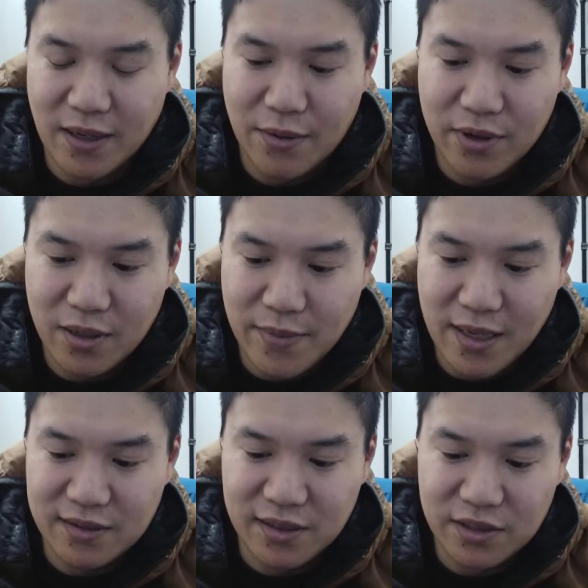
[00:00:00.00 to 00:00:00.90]
I wanted to make
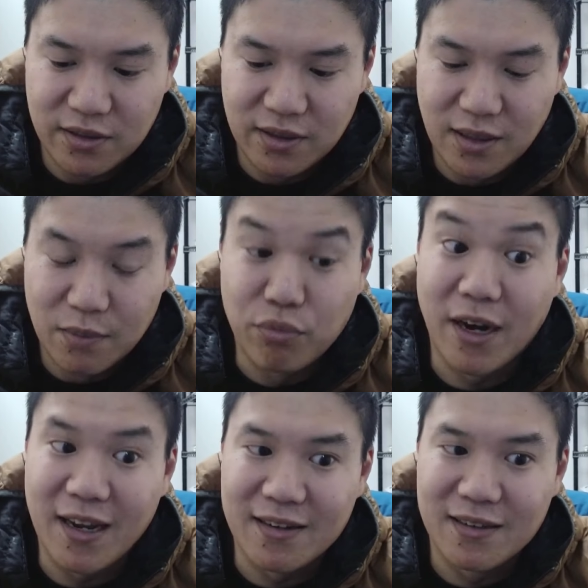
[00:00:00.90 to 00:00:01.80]
essentially a
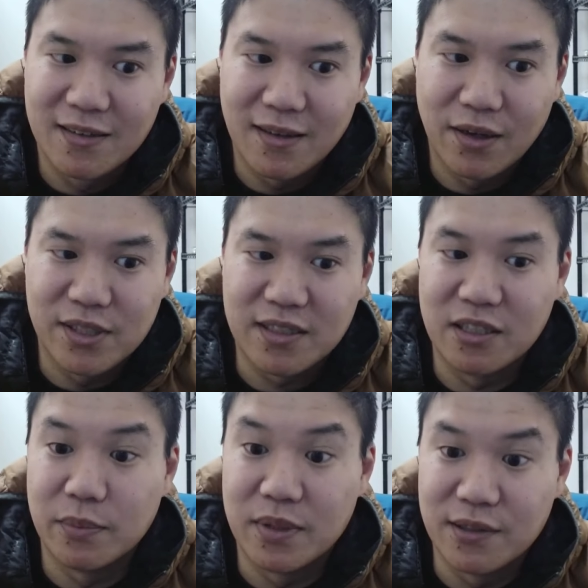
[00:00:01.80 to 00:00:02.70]
brand that was actually a
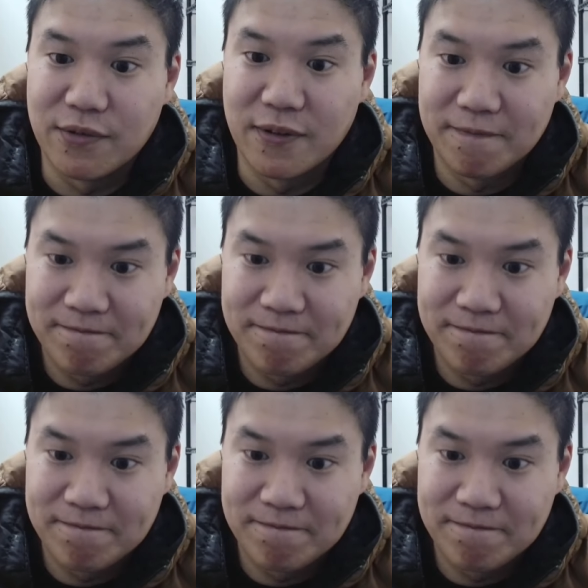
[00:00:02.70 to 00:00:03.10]
little bit different.